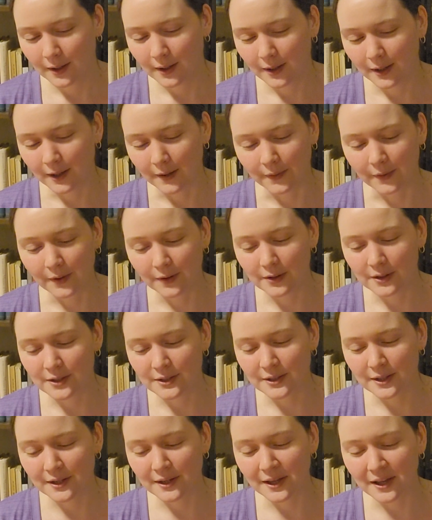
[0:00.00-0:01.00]
And there is
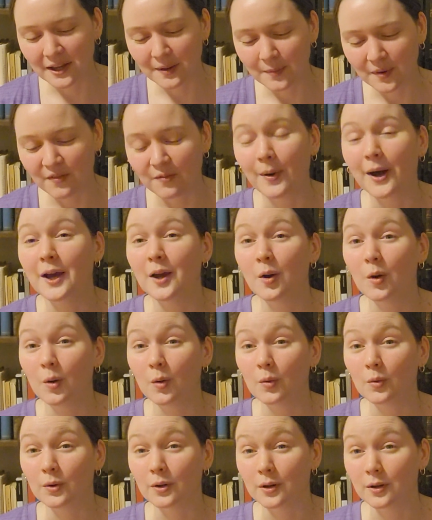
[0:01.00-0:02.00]
the name of my
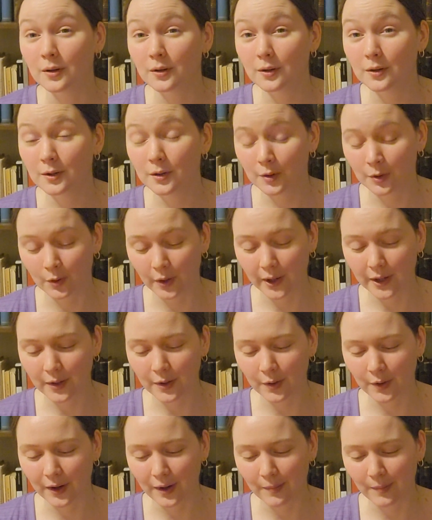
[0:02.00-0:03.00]
own
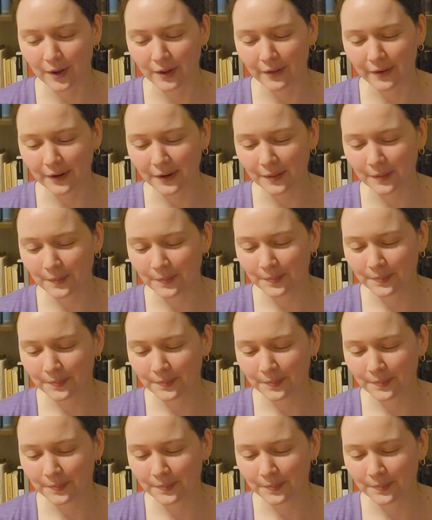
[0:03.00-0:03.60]
great-grandmother,